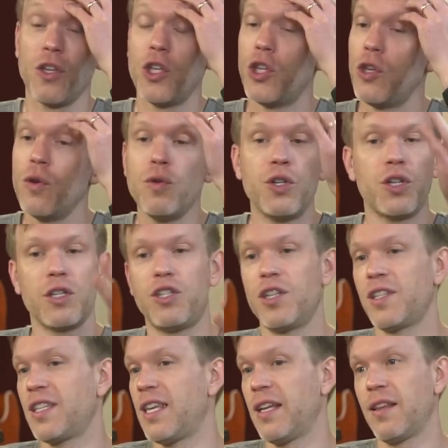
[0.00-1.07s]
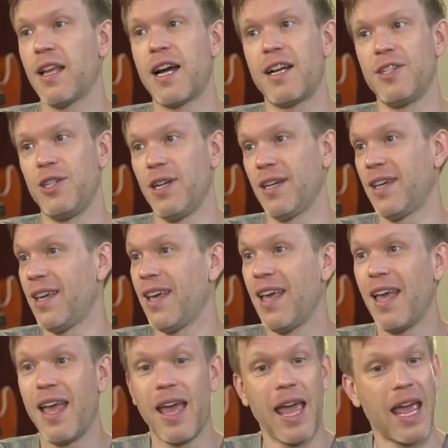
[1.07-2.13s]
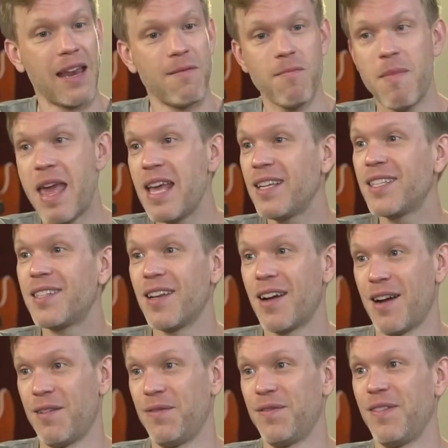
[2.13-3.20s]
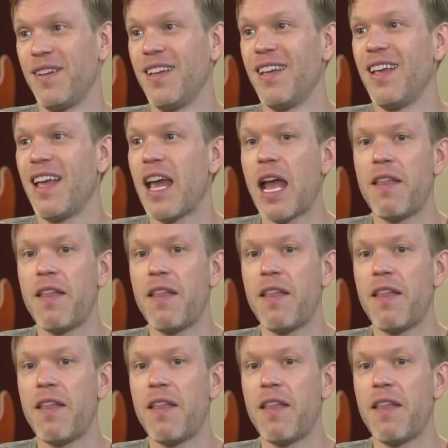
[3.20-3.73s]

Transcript: "You should just get Logic, sure, and make stuff." Yep.